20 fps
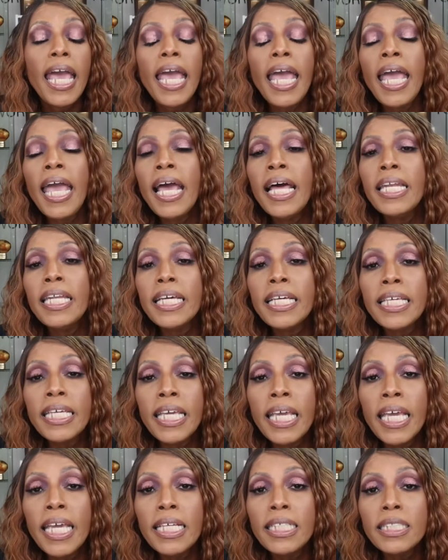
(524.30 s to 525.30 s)

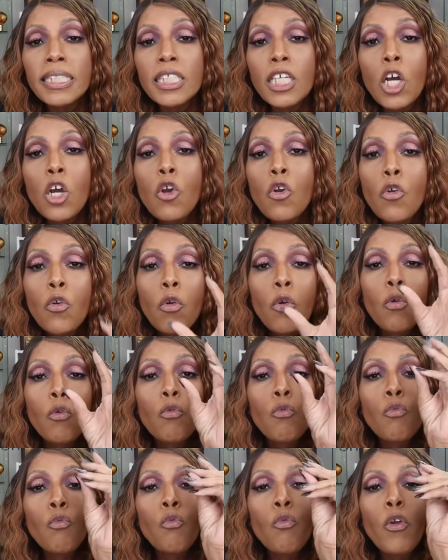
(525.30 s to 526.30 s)
elegant,
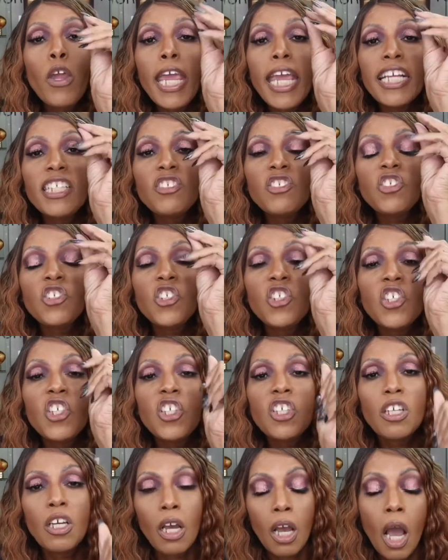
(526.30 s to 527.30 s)

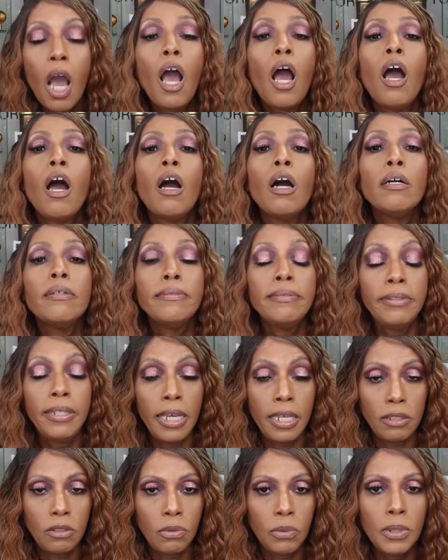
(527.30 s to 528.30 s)
rich.
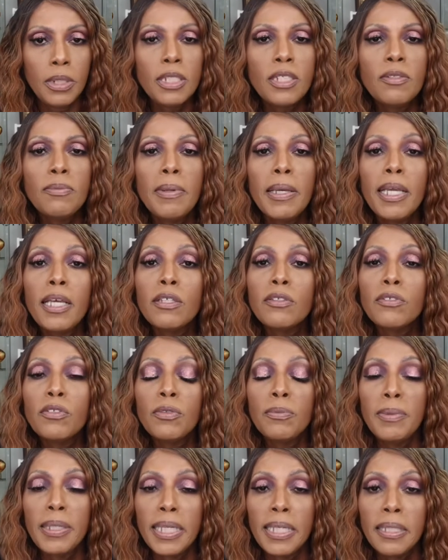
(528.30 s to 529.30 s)
That's what it smells
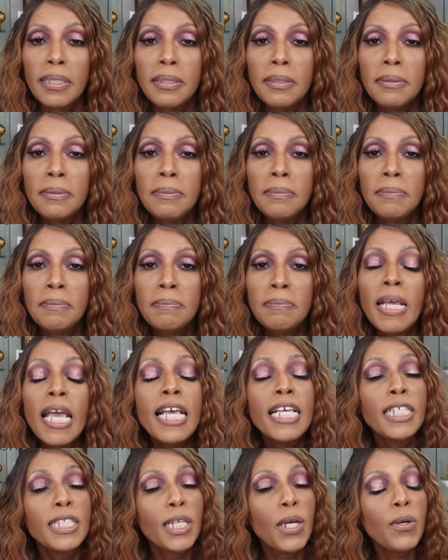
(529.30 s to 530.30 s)
to me.
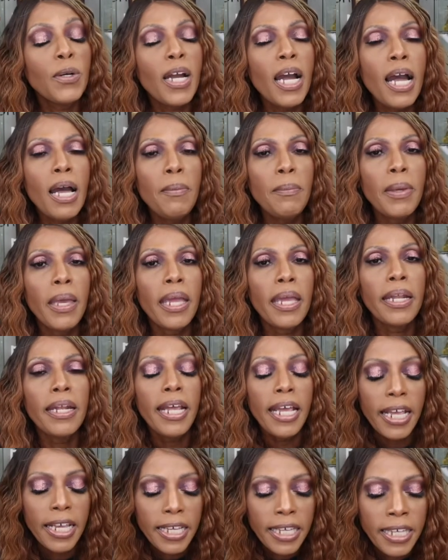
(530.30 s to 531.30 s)
So comment.
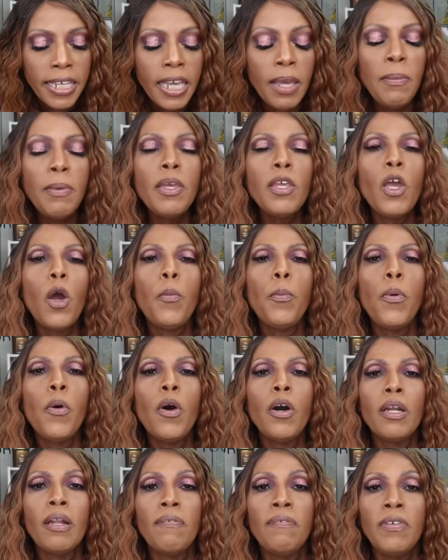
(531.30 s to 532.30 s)
Give me your
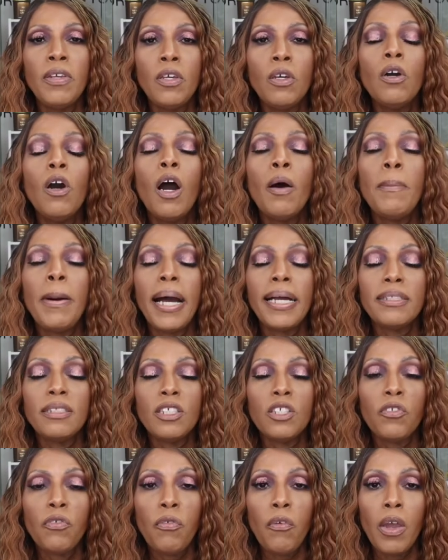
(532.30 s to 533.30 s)
point of view about
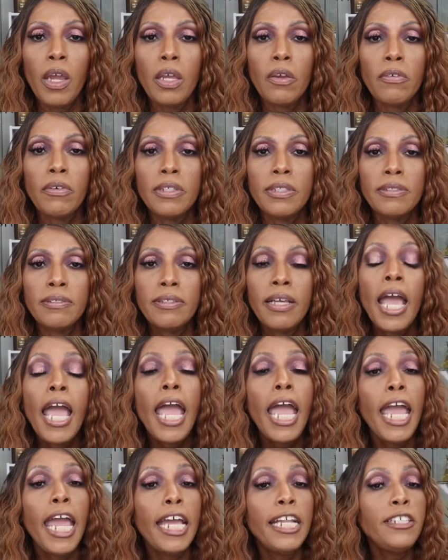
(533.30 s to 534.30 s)
this fragrance.
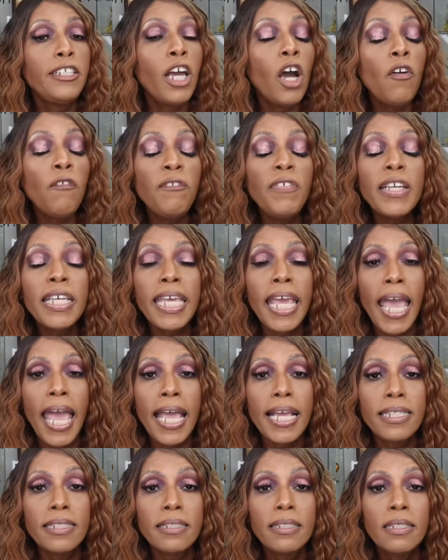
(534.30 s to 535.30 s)
And don't
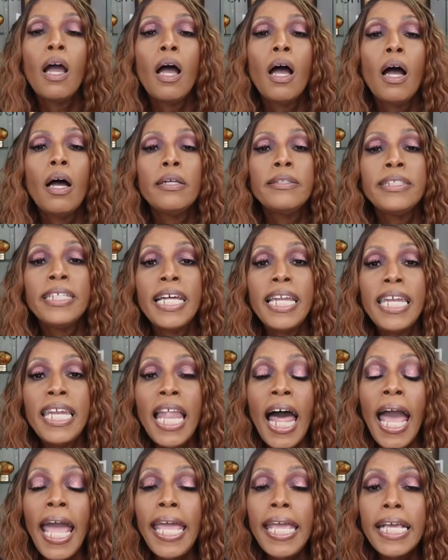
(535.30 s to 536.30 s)
forget to
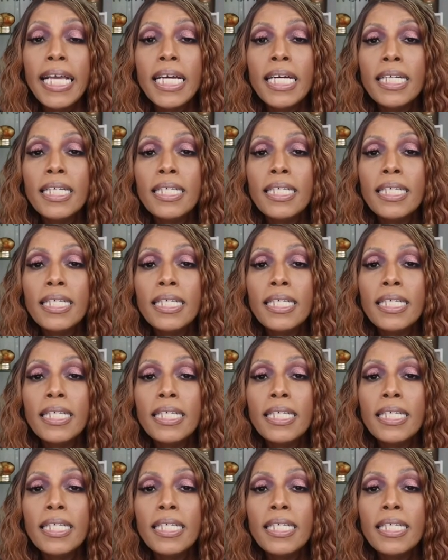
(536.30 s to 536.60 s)
like,